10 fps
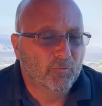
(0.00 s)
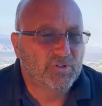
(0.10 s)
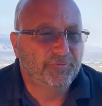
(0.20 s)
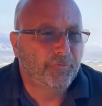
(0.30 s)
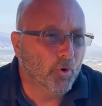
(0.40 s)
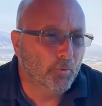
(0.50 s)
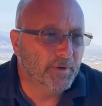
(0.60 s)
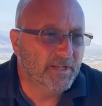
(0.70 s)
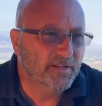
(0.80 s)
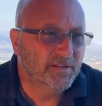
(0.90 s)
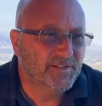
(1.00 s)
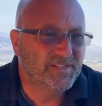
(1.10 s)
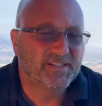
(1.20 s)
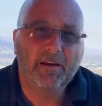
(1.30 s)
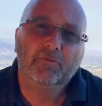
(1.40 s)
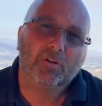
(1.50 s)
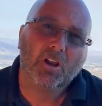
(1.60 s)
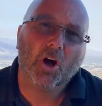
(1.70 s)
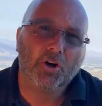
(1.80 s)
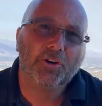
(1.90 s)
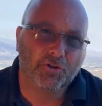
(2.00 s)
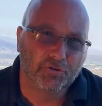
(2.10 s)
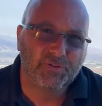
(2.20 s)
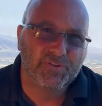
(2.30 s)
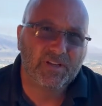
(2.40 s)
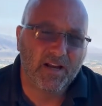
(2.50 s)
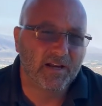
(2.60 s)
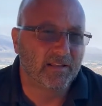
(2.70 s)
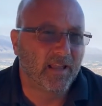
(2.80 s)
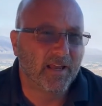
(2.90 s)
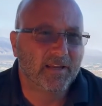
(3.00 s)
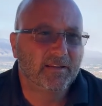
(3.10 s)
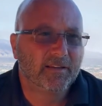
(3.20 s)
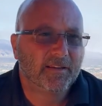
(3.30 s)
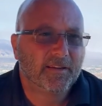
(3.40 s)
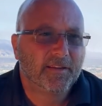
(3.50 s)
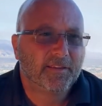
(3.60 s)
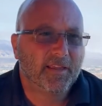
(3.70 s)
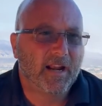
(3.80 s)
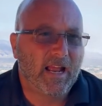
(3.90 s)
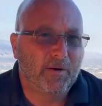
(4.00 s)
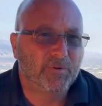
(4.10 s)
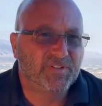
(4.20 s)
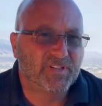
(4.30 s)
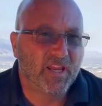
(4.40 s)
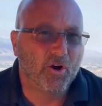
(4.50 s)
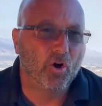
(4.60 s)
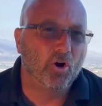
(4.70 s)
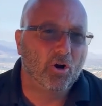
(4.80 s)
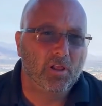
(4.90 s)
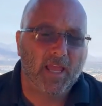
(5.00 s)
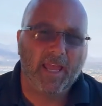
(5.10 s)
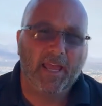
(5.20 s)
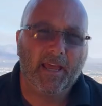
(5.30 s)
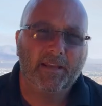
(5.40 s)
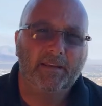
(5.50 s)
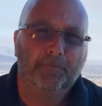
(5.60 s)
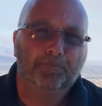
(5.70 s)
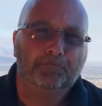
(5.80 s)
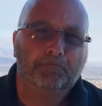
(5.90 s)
was forwarded several articles online that I would say all had